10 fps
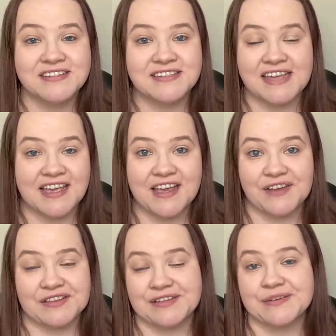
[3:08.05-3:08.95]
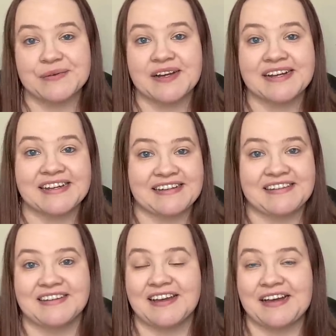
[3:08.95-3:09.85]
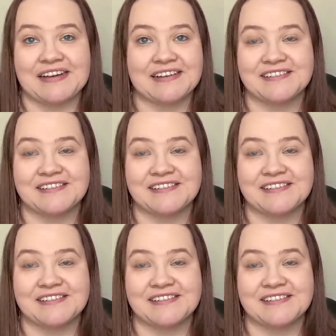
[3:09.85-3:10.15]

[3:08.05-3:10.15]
taking care of the little one and uh,